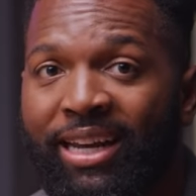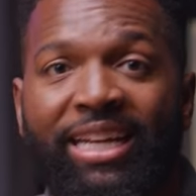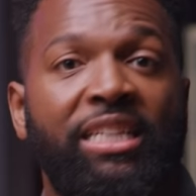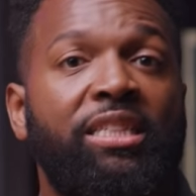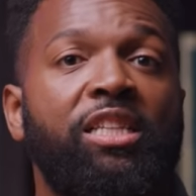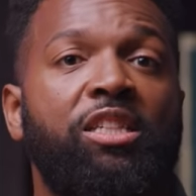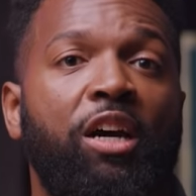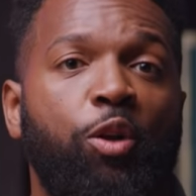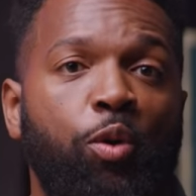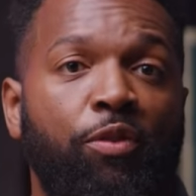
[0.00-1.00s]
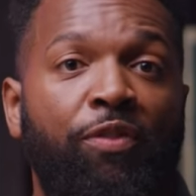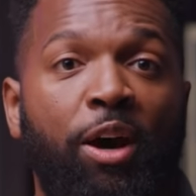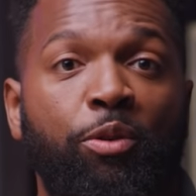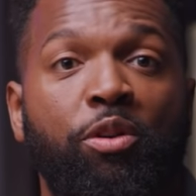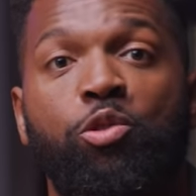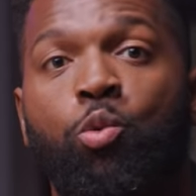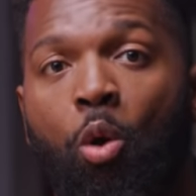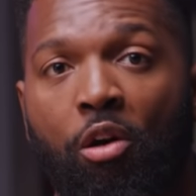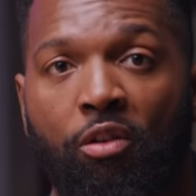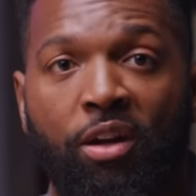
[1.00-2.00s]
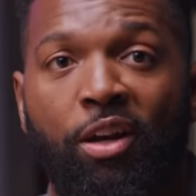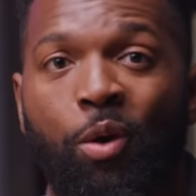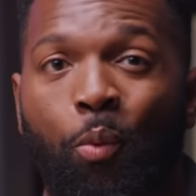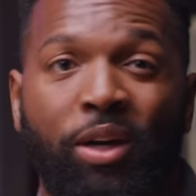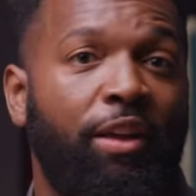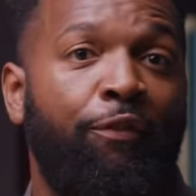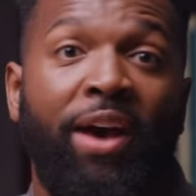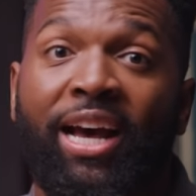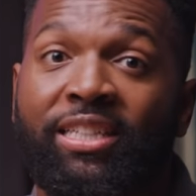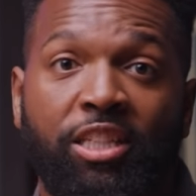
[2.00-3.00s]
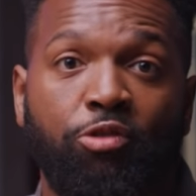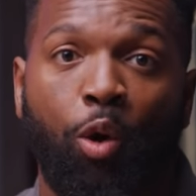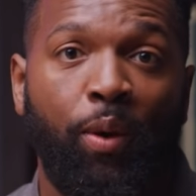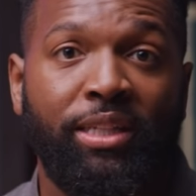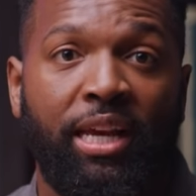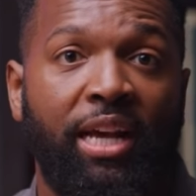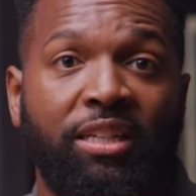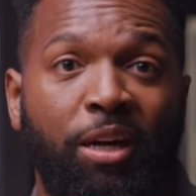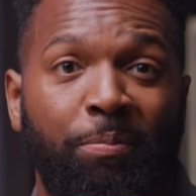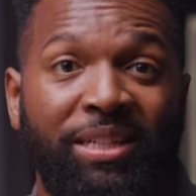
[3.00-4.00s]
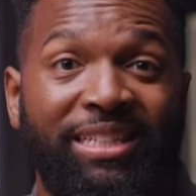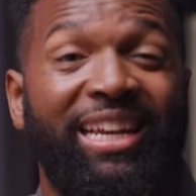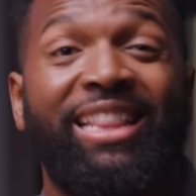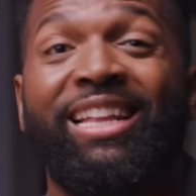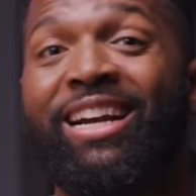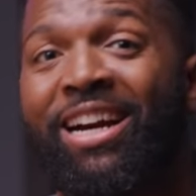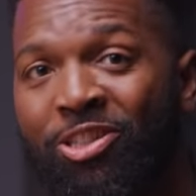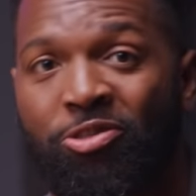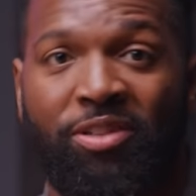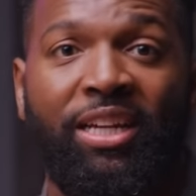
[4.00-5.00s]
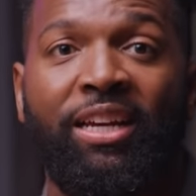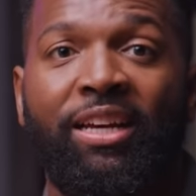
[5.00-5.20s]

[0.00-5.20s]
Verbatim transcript: He's since gone on to found Zuora, one of the fastest growing SaaS companies in the country.